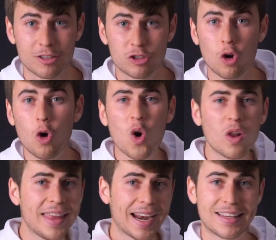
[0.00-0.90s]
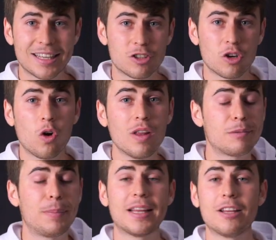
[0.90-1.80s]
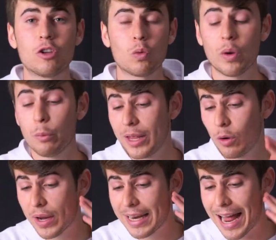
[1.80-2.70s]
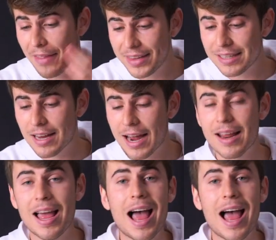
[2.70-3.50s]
So all their attention, all the spectators will be looking at this card,